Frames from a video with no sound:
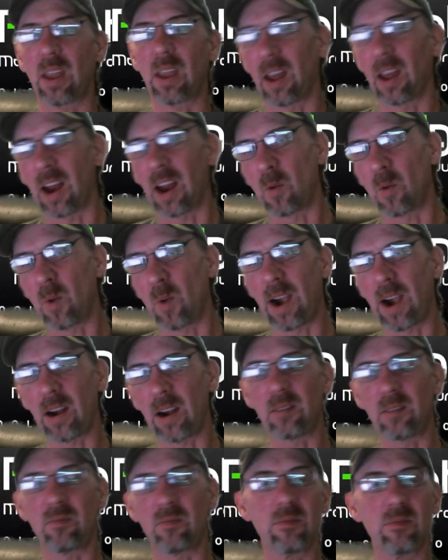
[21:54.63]
And I
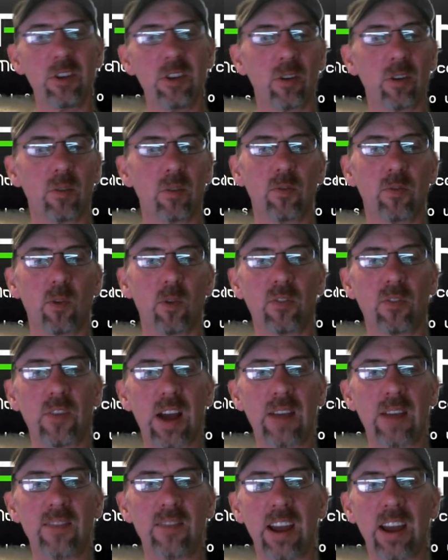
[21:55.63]
waited, you know, four or
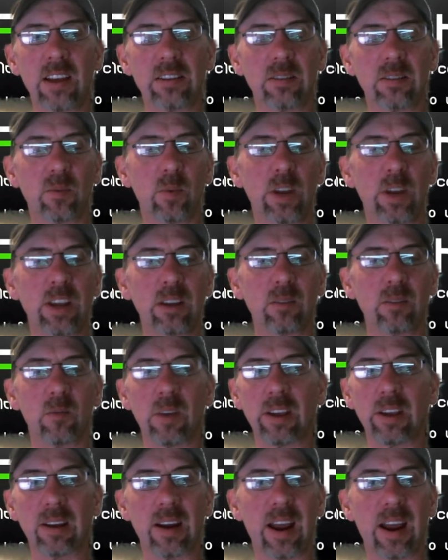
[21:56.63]
five days, a week,
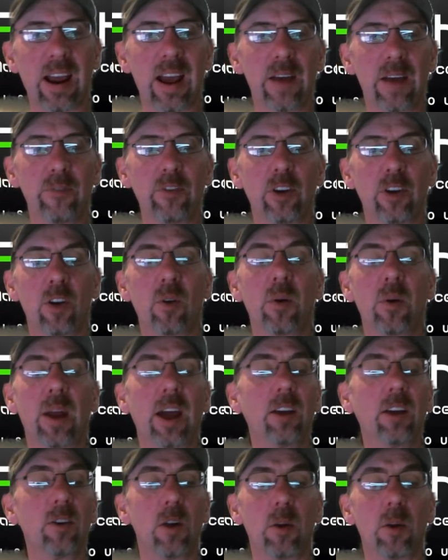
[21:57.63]
week and a half, you know, and
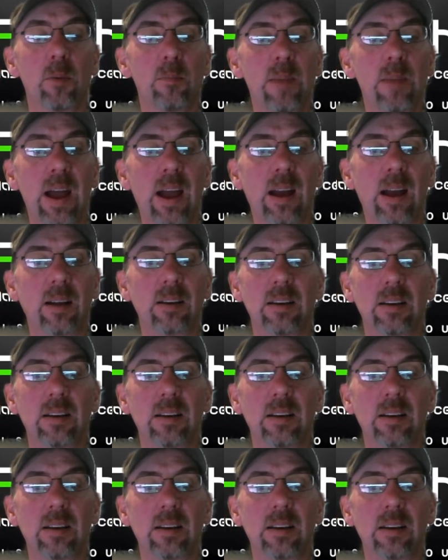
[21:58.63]
I called them back.